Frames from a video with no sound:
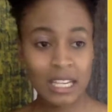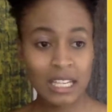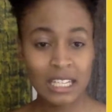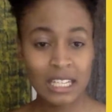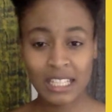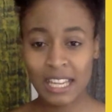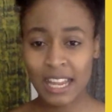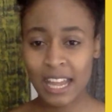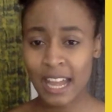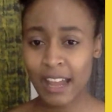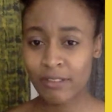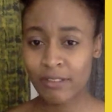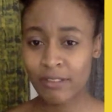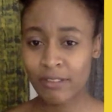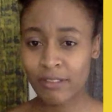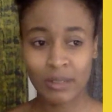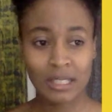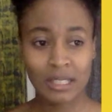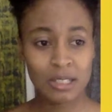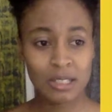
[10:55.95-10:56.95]
It doesn't have
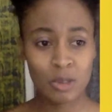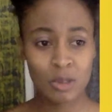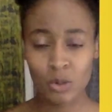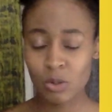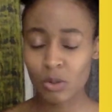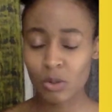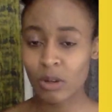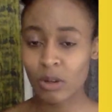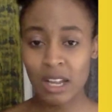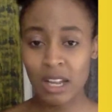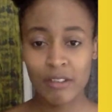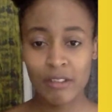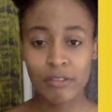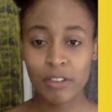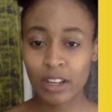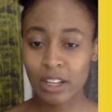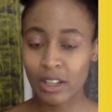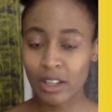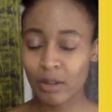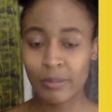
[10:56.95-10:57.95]
to be school,
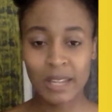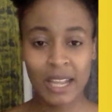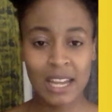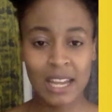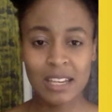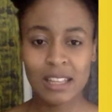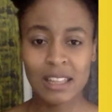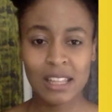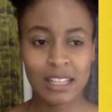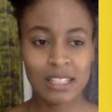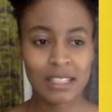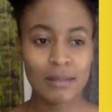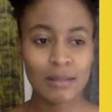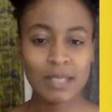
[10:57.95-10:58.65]
ever. It could be anything.